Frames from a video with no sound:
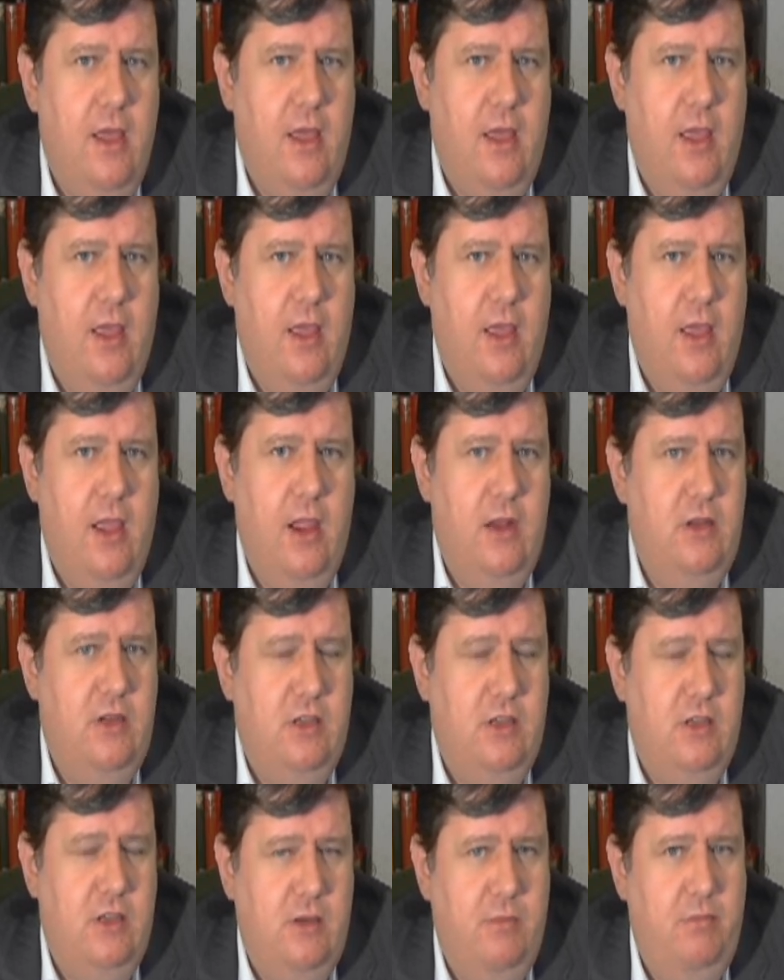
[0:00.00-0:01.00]
It's
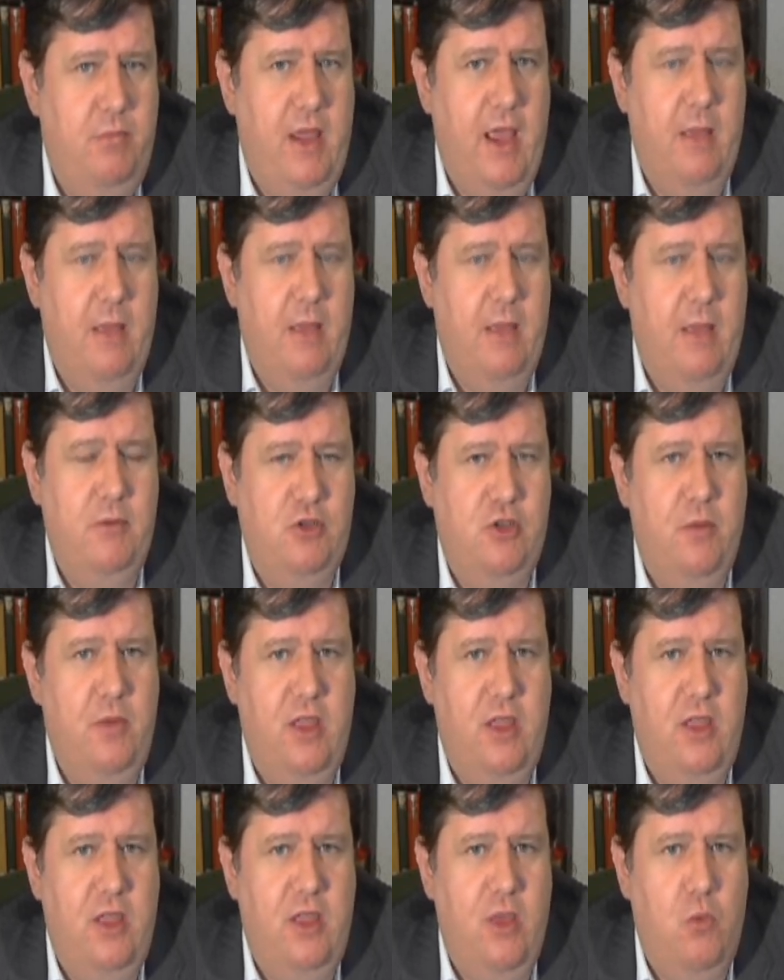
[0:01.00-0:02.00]
became something that
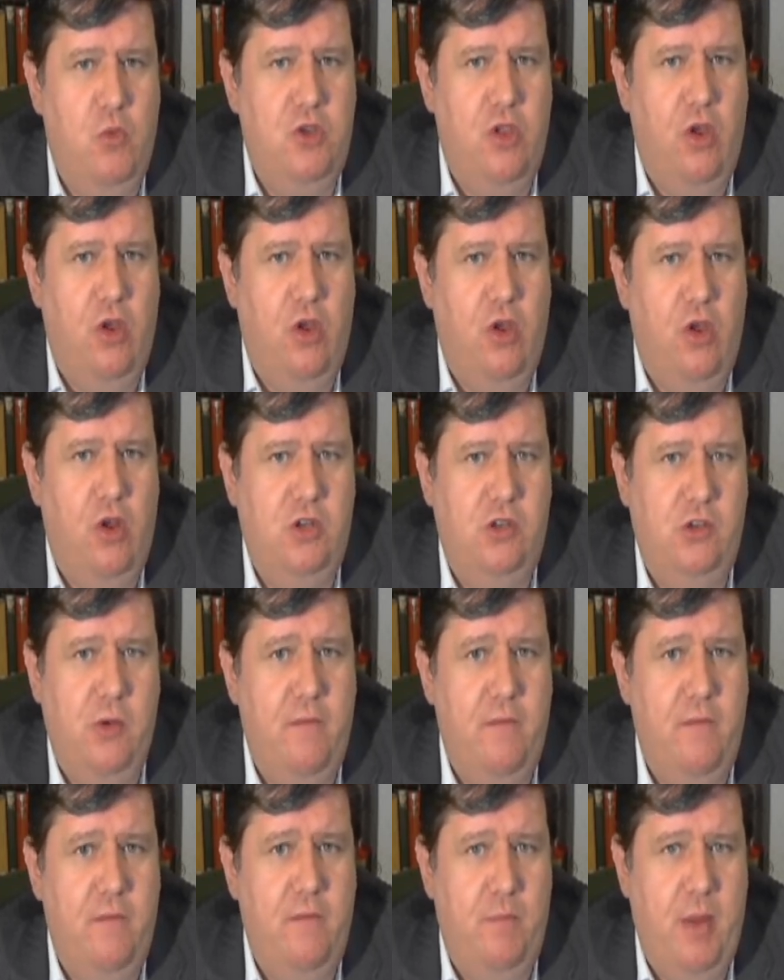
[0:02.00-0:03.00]
was thought to
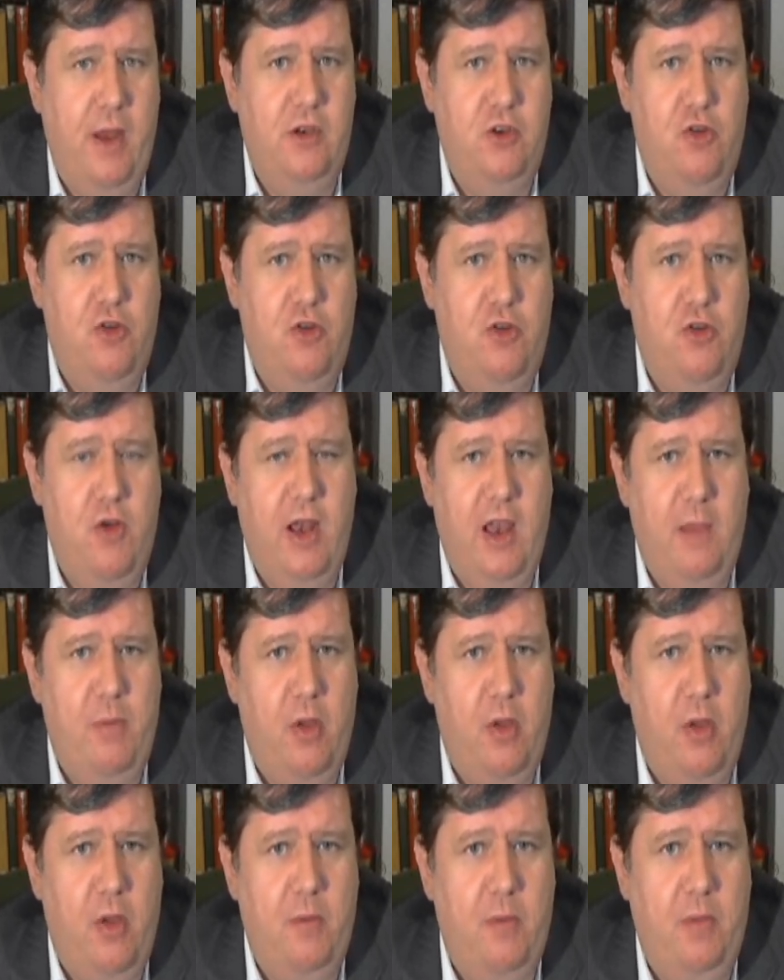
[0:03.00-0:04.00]
impinge greatly upon
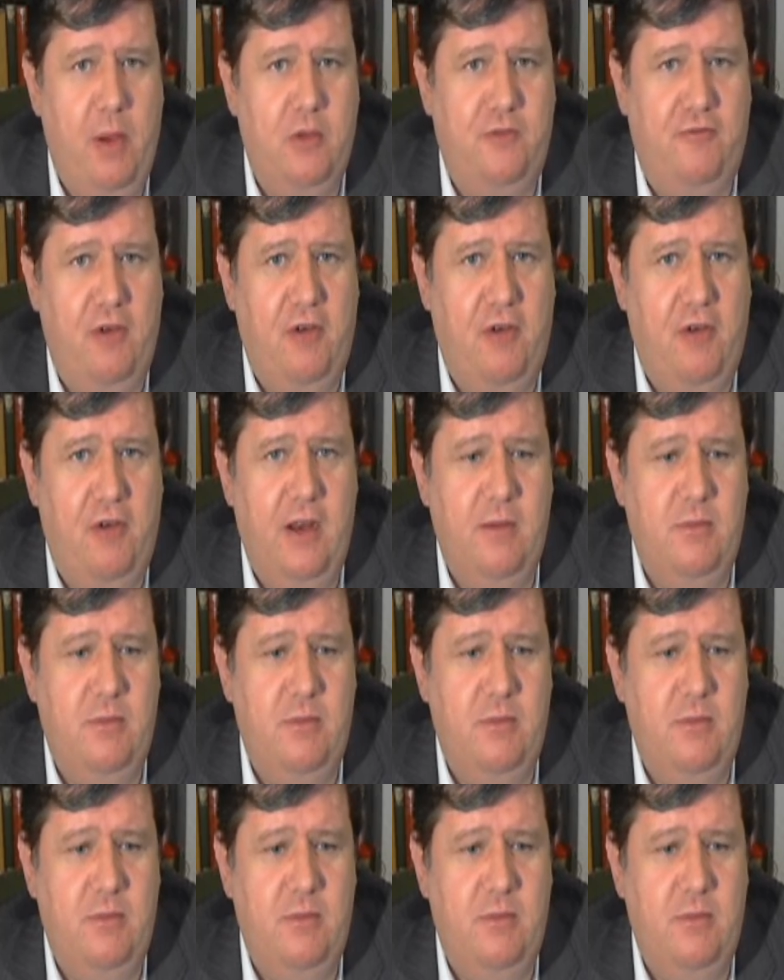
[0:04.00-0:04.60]
people's freedoms.